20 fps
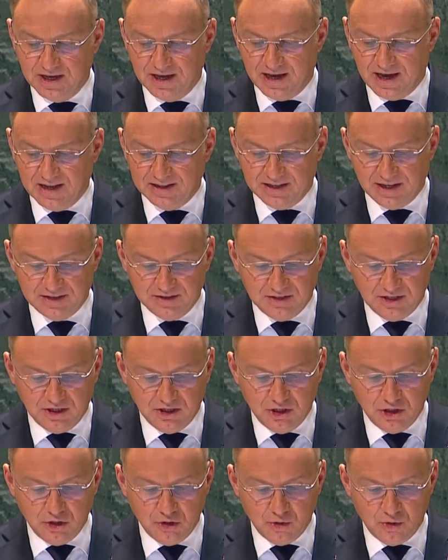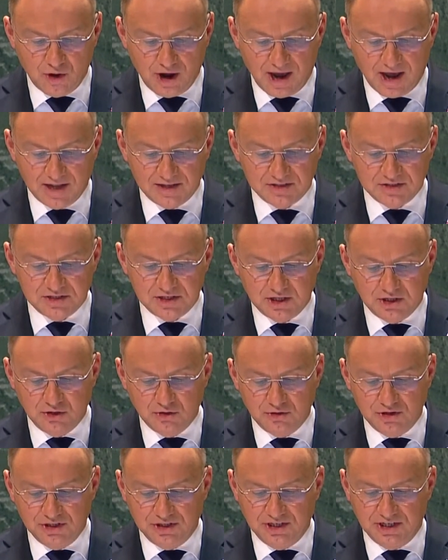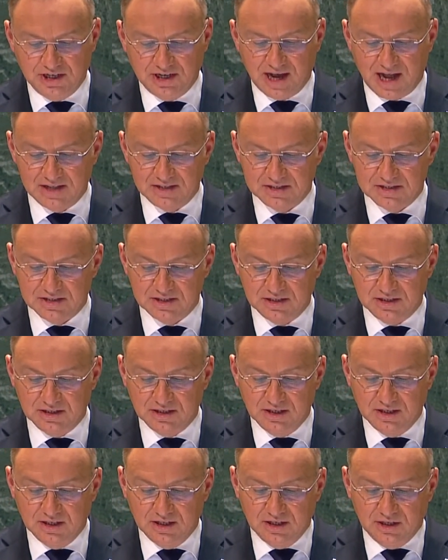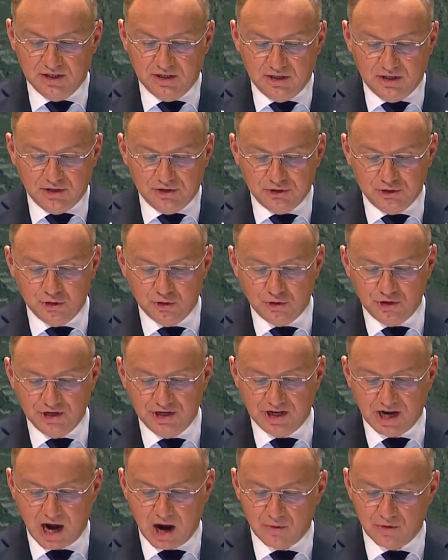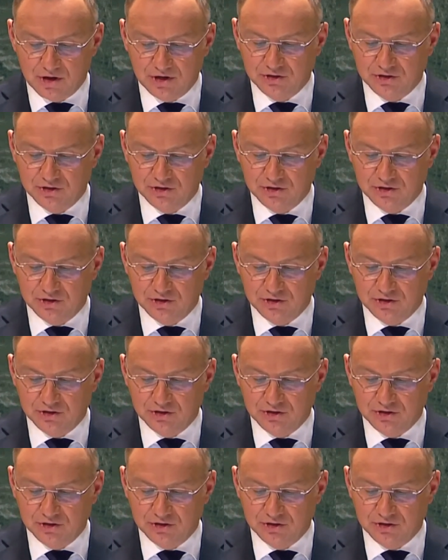and at the UN Security Council during our